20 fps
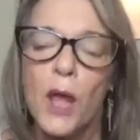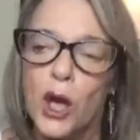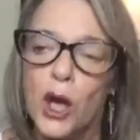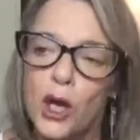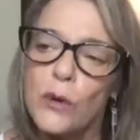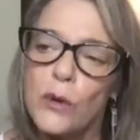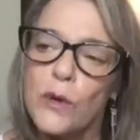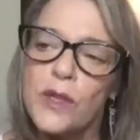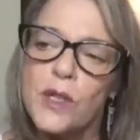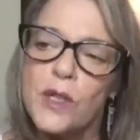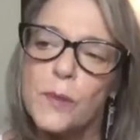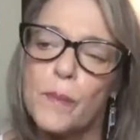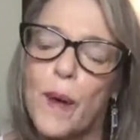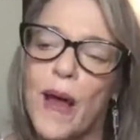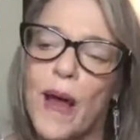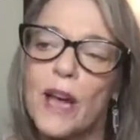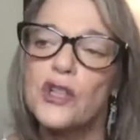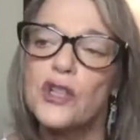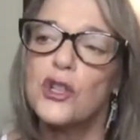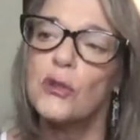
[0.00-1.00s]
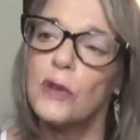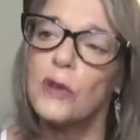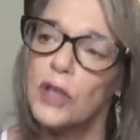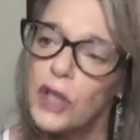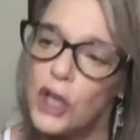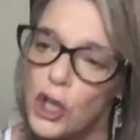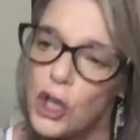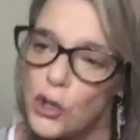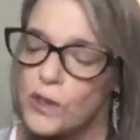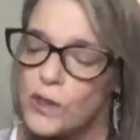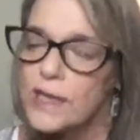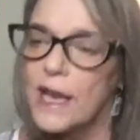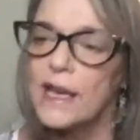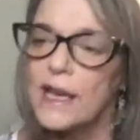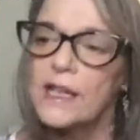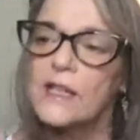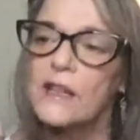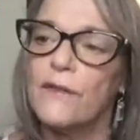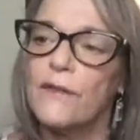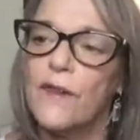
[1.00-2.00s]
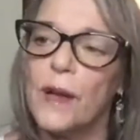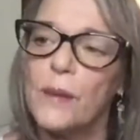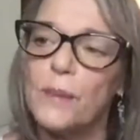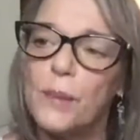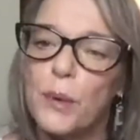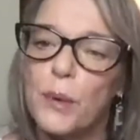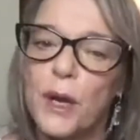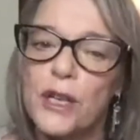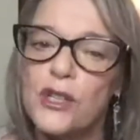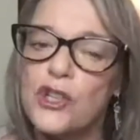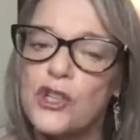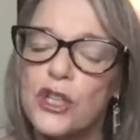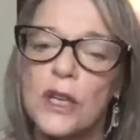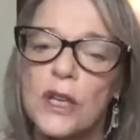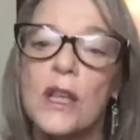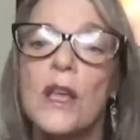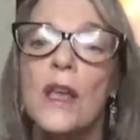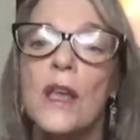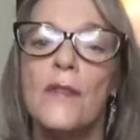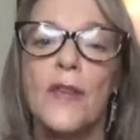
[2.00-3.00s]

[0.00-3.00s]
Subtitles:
Who inspires you? Use that as a vibration